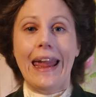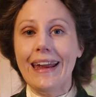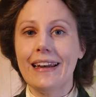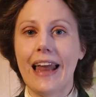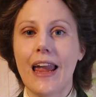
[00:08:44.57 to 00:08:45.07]
He
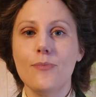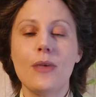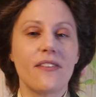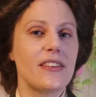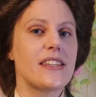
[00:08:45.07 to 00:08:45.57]
claimed
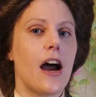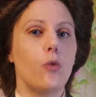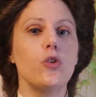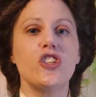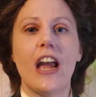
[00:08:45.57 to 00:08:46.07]
that if the
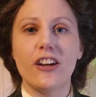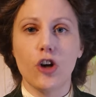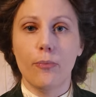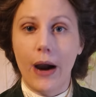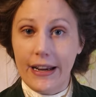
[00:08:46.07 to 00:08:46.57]
tongue was yanked
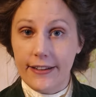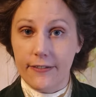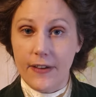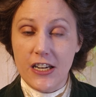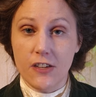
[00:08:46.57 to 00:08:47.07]
on by his
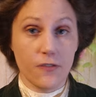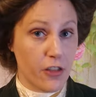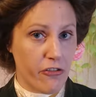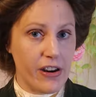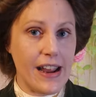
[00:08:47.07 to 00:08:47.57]
invention for
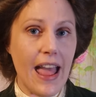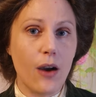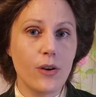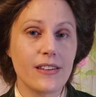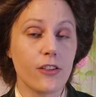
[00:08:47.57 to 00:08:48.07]
three
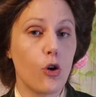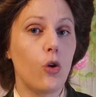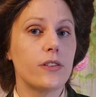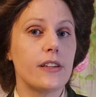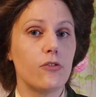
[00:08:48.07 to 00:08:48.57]
hours and the
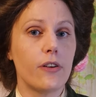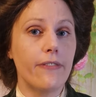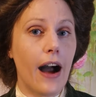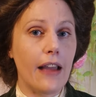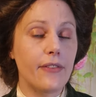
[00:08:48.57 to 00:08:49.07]
corpse didn't
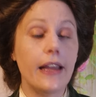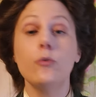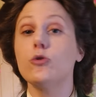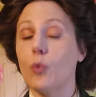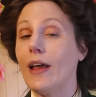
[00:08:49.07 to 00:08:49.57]
revive, it
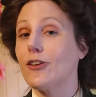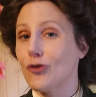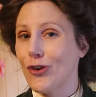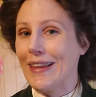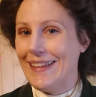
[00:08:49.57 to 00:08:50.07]
was well and
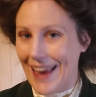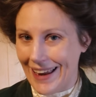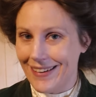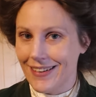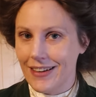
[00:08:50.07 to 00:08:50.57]
truly
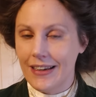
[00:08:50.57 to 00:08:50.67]
dead